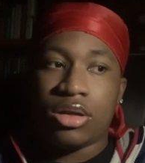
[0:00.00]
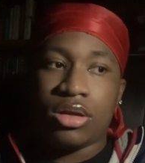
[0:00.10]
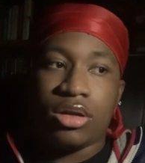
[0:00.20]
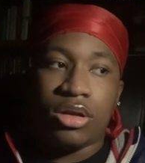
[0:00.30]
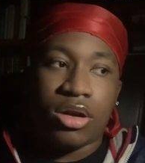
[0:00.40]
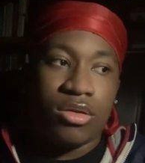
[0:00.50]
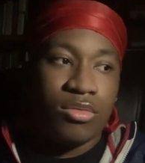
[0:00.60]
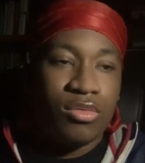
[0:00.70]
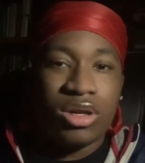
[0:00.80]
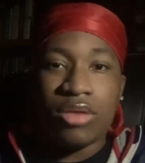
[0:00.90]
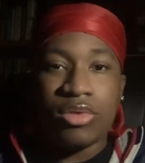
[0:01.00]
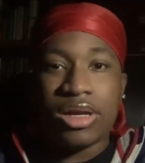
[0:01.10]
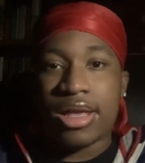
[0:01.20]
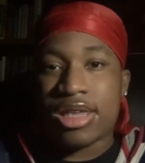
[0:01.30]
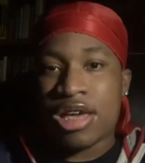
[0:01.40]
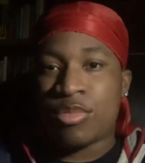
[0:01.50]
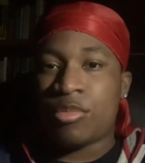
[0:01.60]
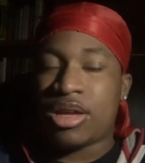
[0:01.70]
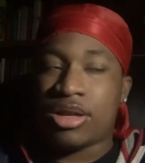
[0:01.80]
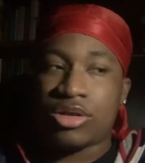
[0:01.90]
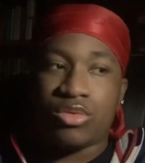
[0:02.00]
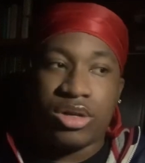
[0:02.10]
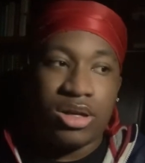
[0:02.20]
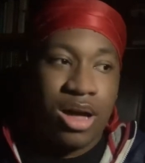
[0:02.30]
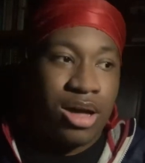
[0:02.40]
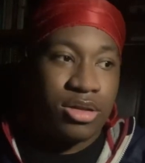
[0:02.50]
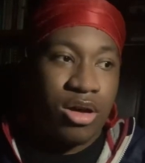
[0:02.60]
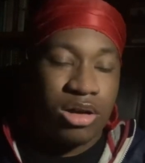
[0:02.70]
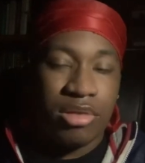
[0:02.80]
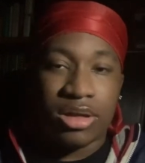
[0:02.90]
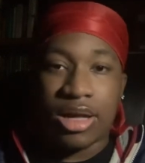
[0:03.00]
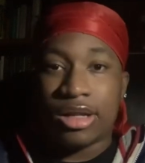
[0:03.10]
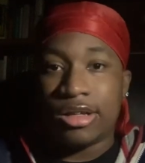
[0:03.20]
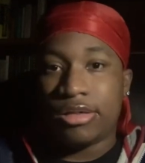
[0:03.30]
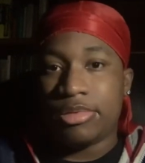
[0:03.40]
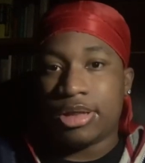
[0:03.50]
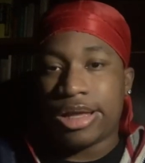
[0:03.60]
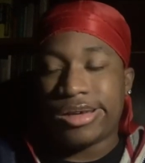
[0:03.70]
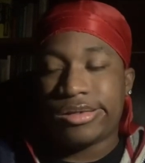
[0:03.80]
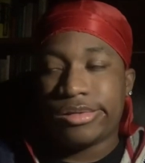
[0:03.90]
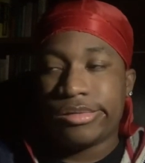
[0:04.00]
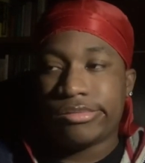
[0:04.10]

We get Tampa Bay next week. I'll talk about that a little bit later.